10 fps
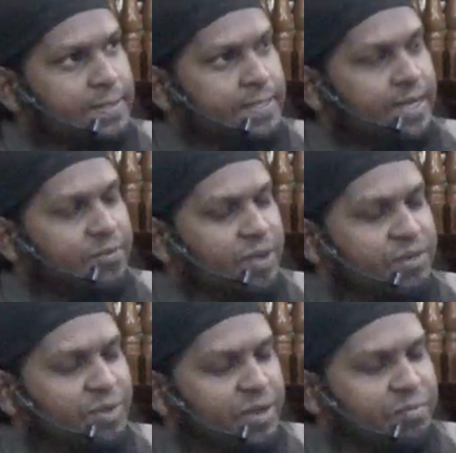So that
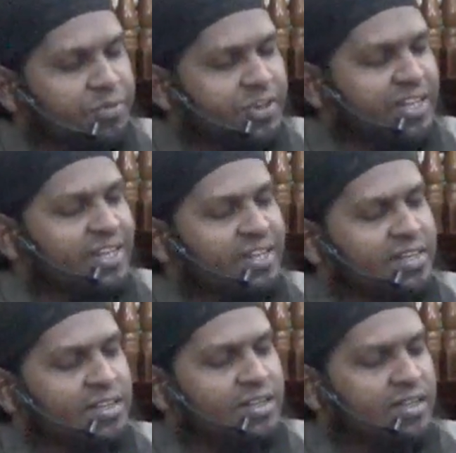when we are
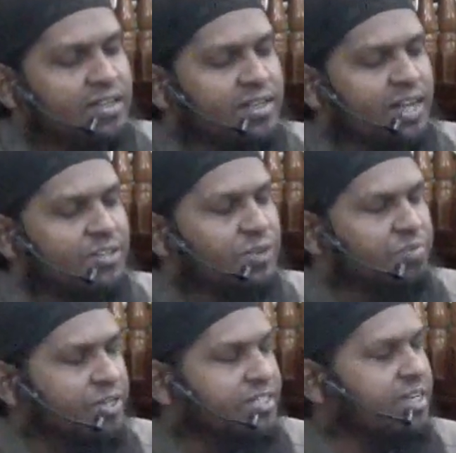praying, as we
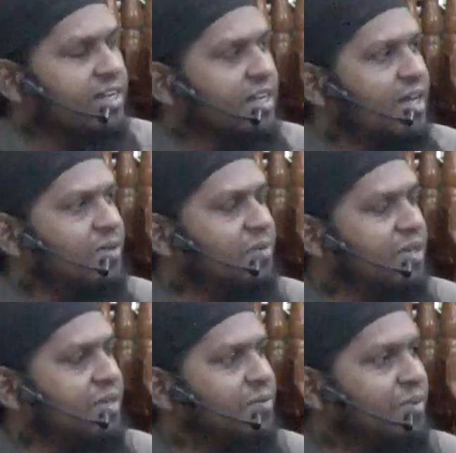pray to Allah,
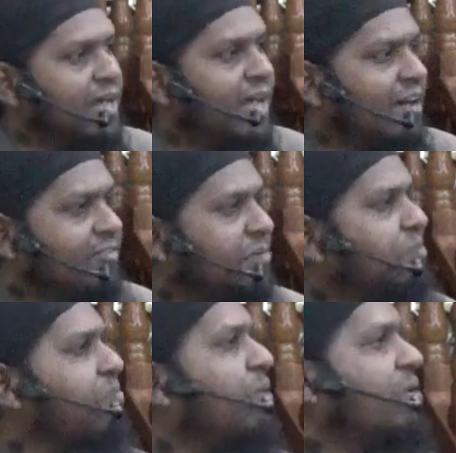we have
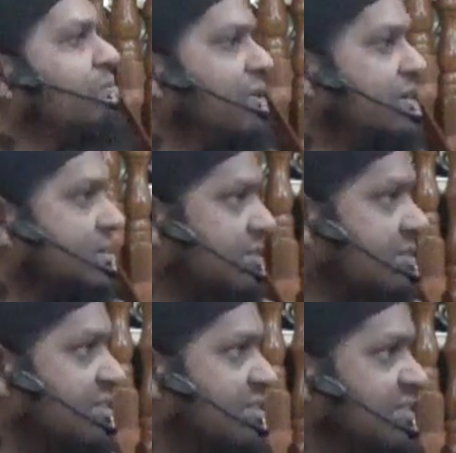a
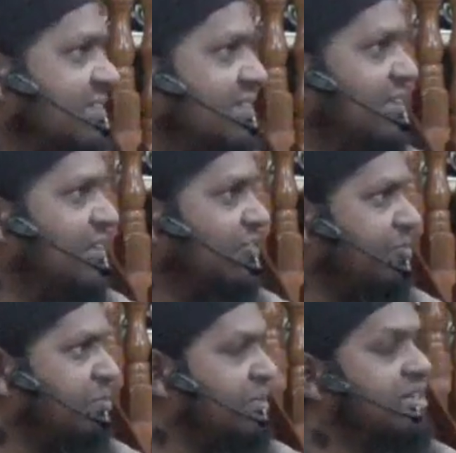purpose of
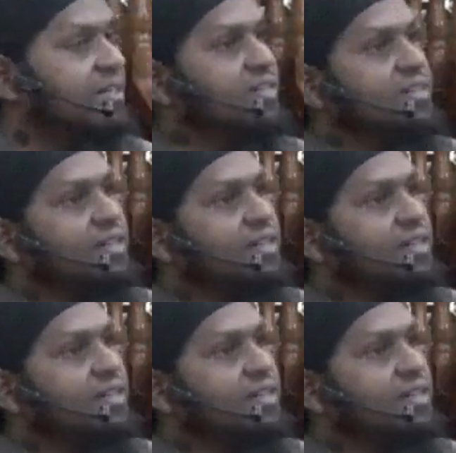praying.